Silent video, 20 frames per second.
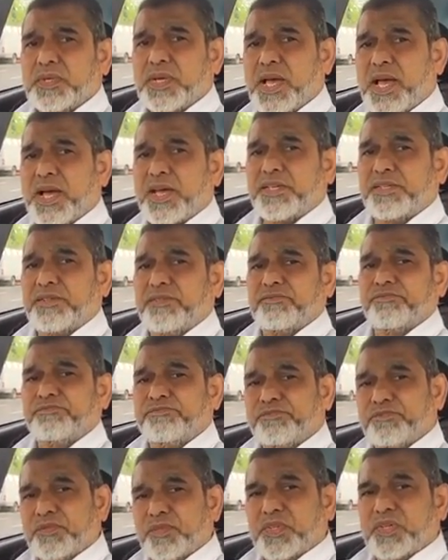Hi,
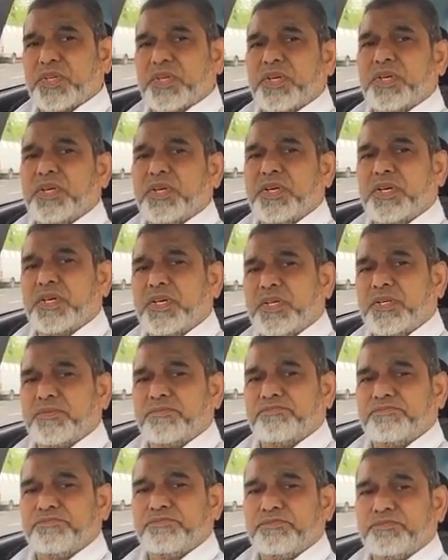
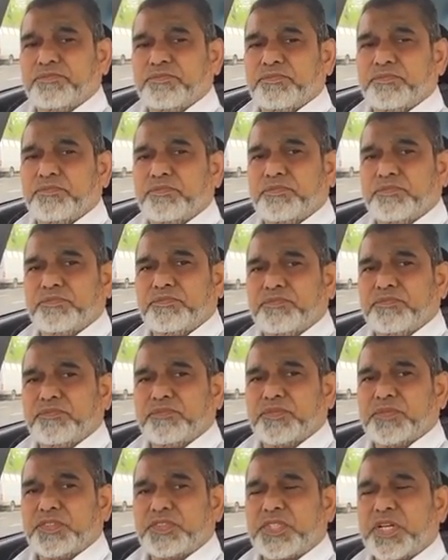
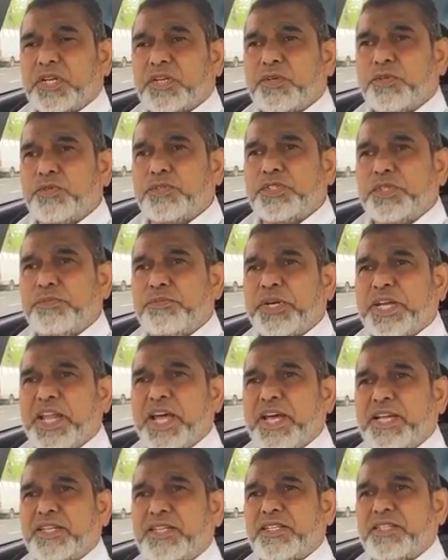it's Akooji
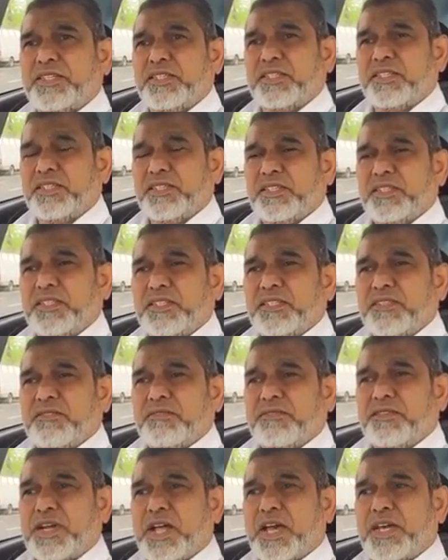Badat,
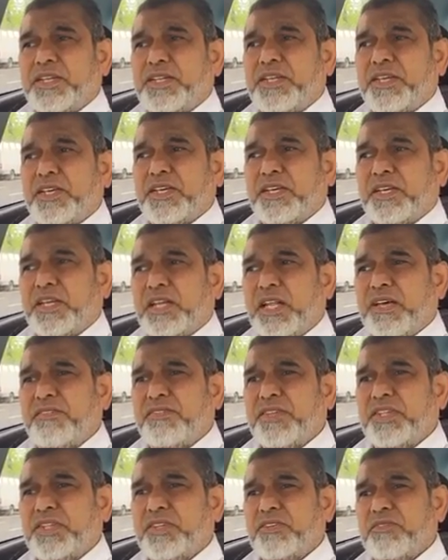Friday
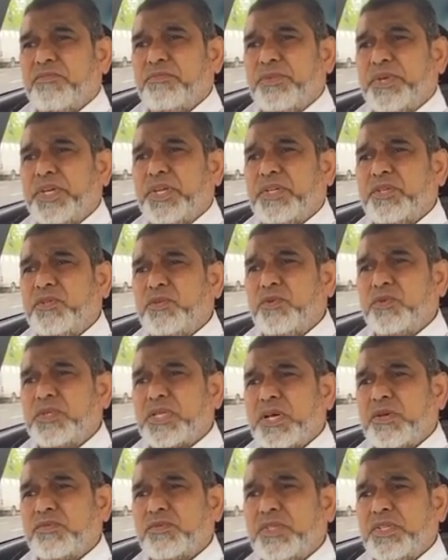11th of May
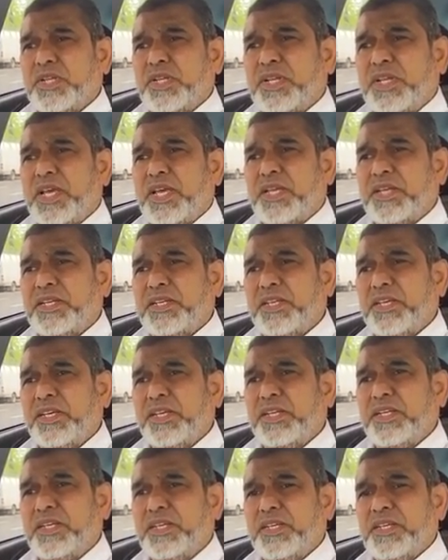
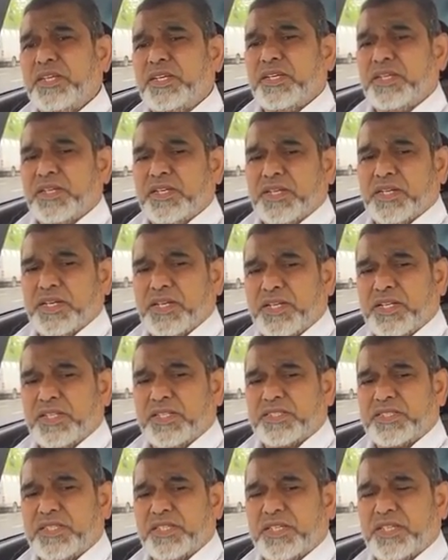2018, and
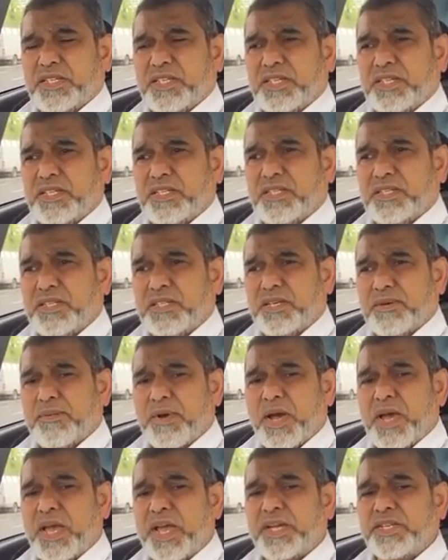it's
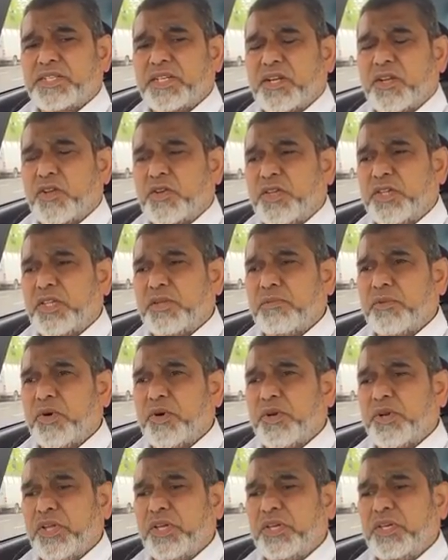about 8 o'clock in the
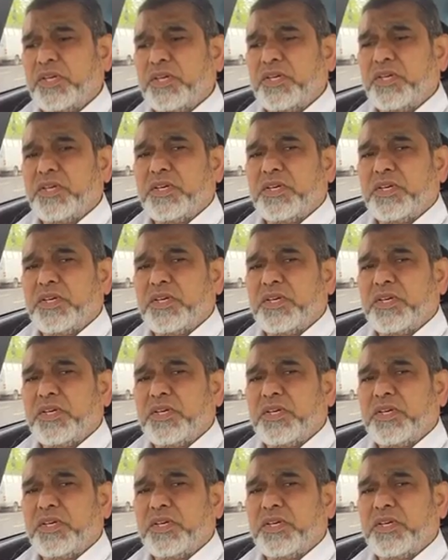morning,